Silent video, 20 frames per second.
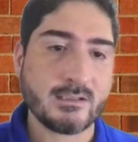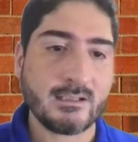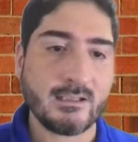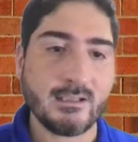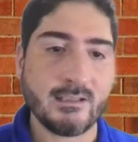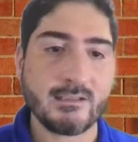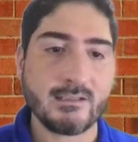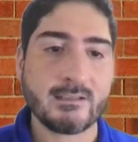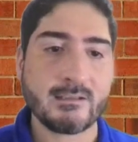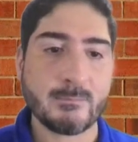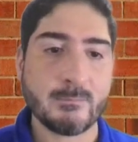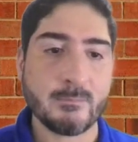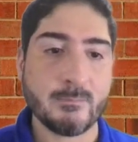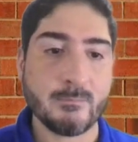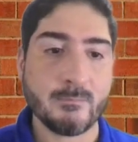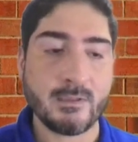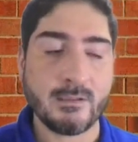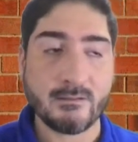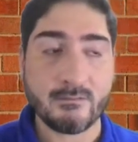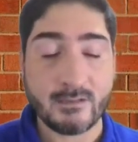is
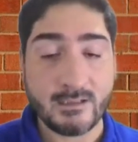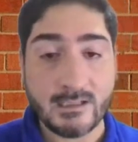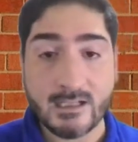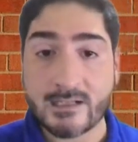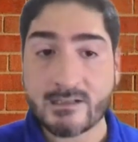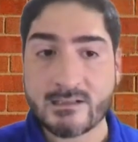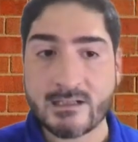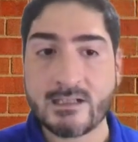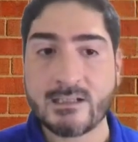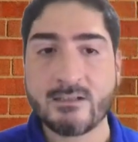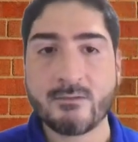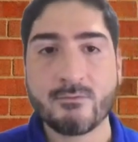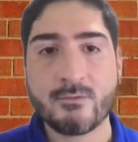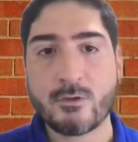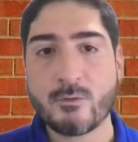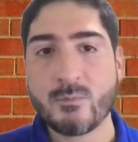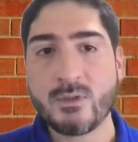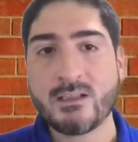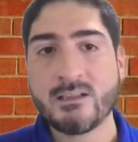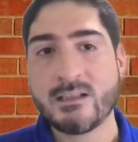really exciting
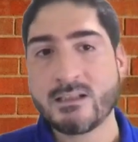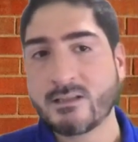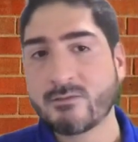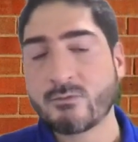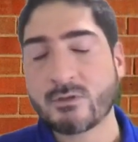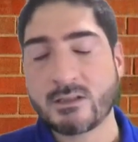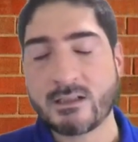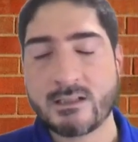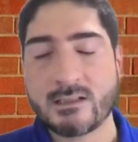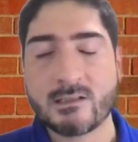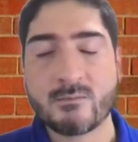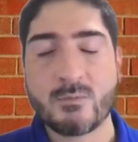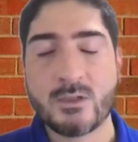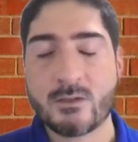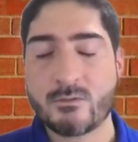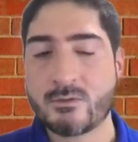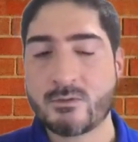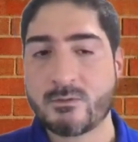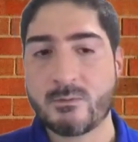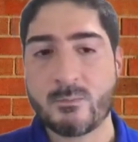for me. That's what gets me
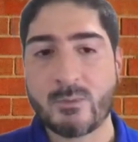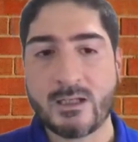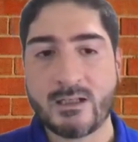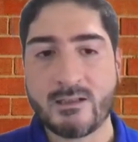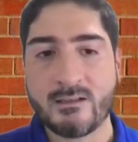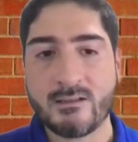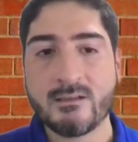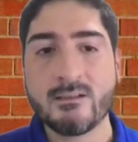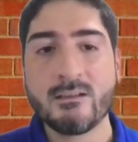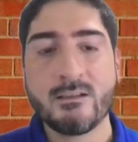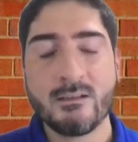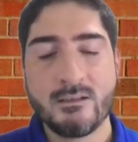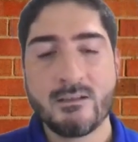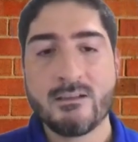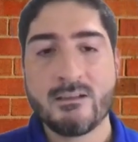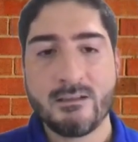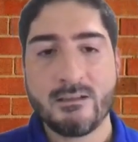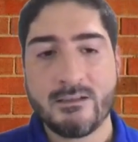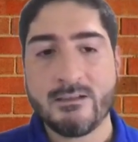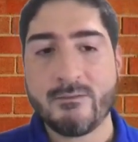out of the bed
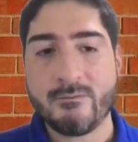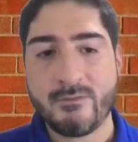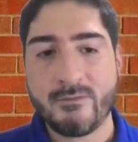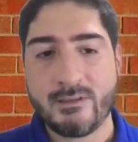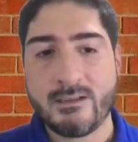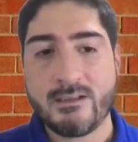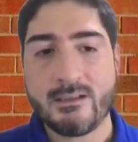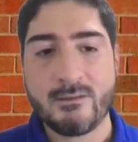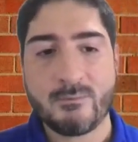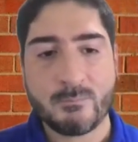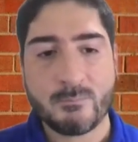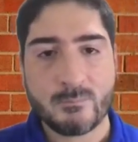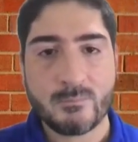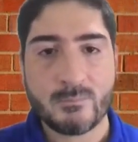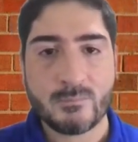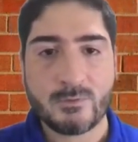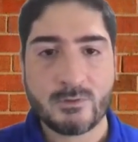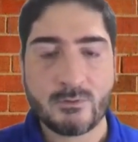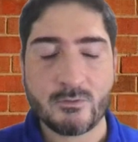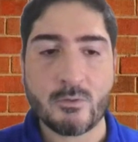every day,
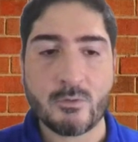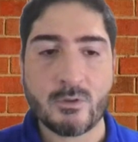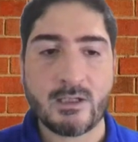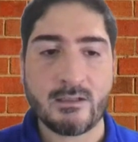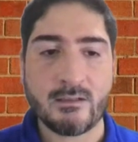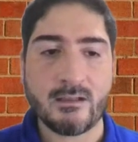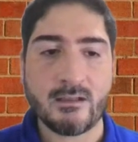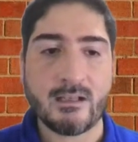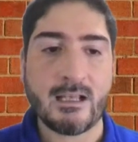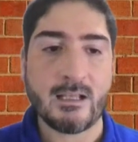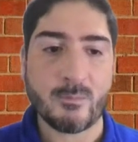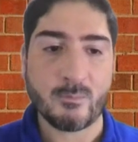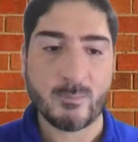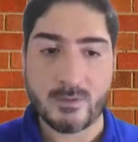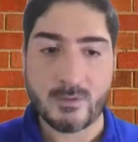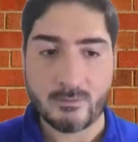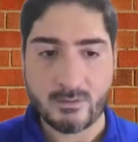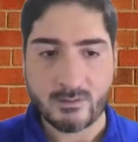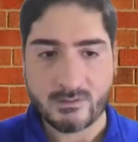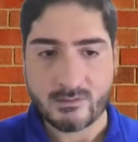to go and help
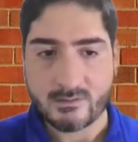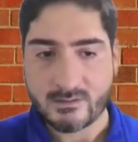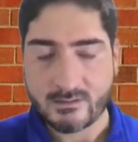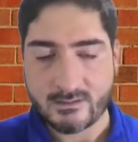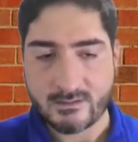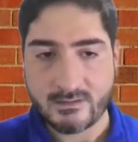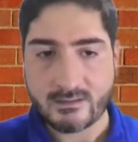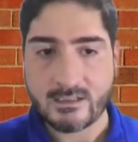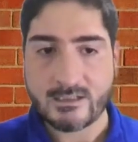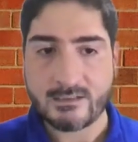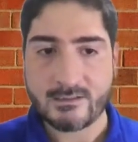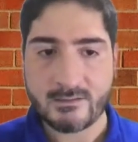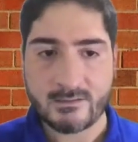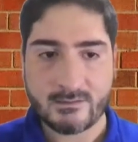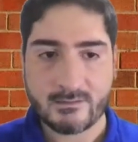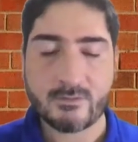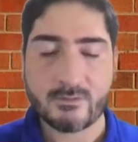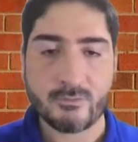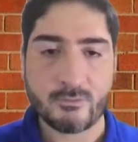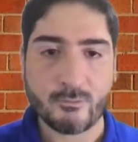our construction clients
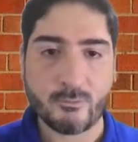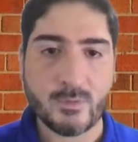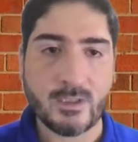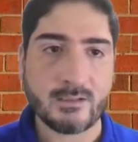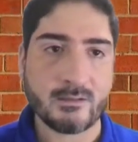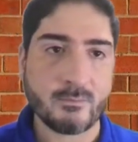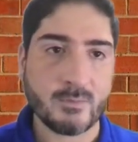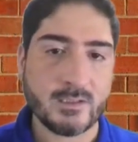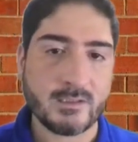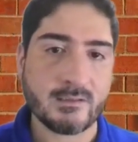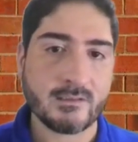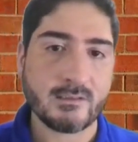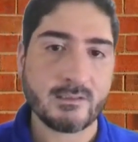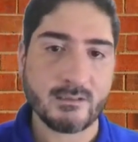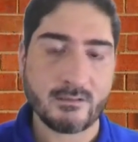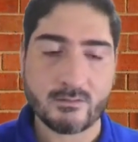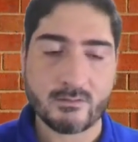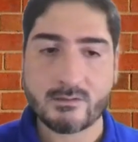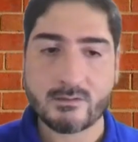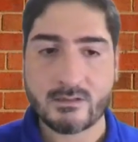to do better business in
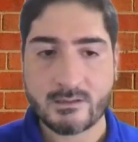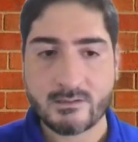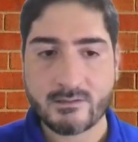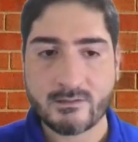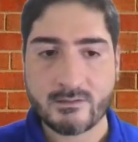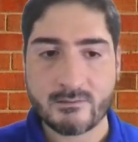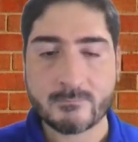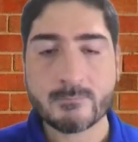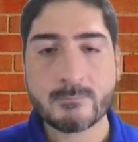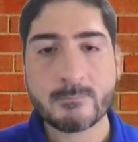construction.